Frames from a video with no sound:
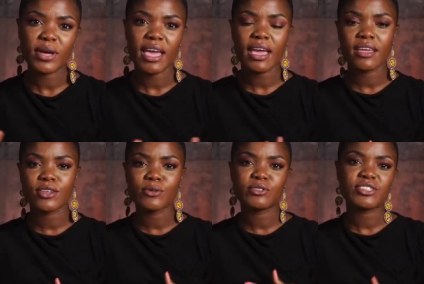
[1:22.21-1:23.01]
and
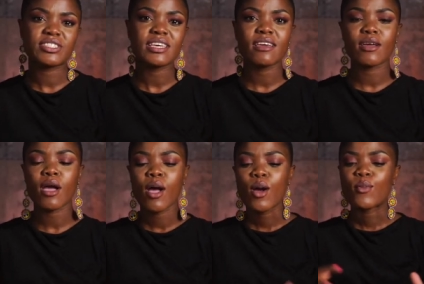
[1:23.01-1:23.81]
you just hear
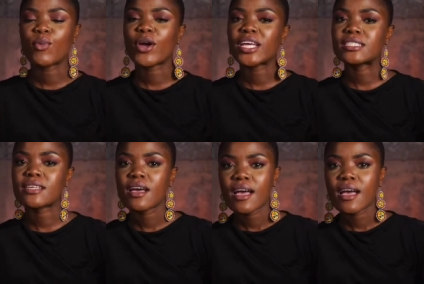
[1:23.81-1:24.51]
boys